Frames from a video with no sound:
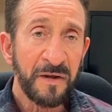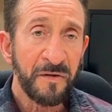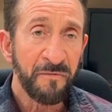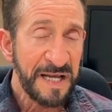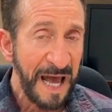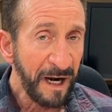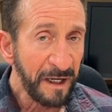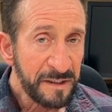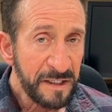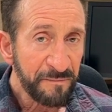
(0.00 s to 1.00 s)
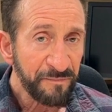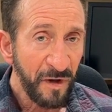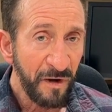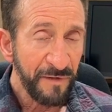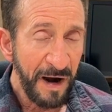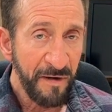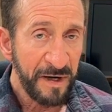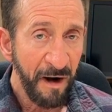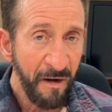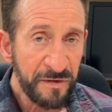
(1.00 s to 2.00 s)
the reality of our
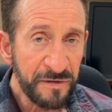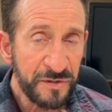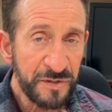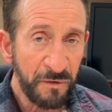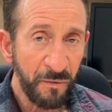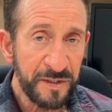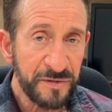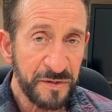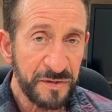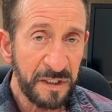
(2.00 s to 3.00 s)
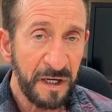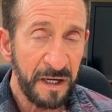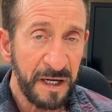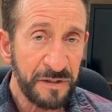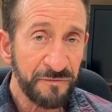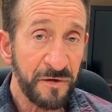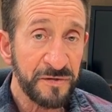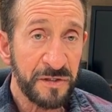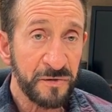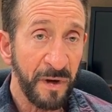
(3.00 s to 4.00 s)
inheritance that awaits us, that God has for
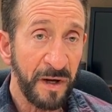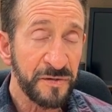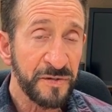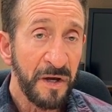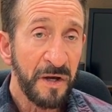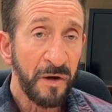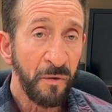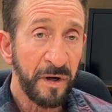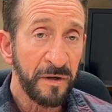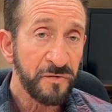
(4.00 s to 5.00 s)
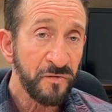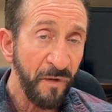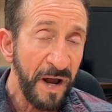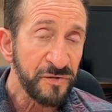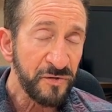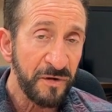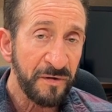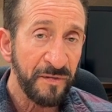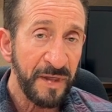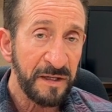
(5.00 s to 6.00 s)
us, as well as what a treasure
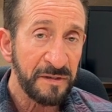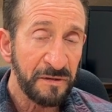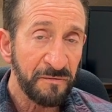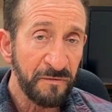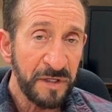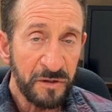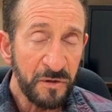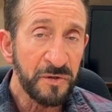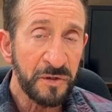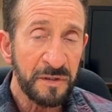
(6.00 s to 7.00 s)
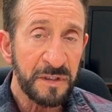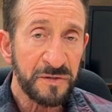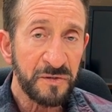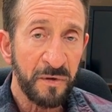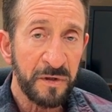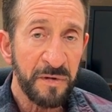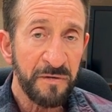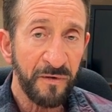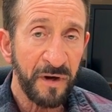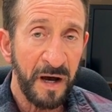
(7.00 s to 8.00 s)
that reunion is going to be
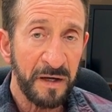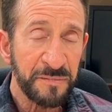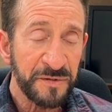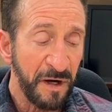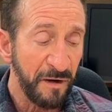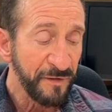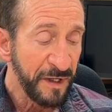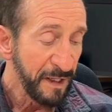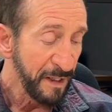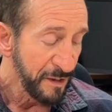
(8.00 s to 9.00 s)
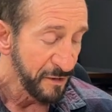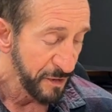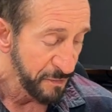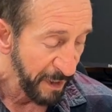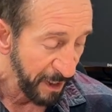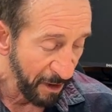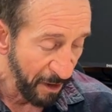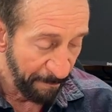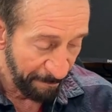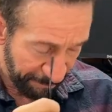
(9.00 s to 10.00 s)
for God himself. So he's picking
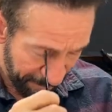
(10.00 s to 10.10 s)
up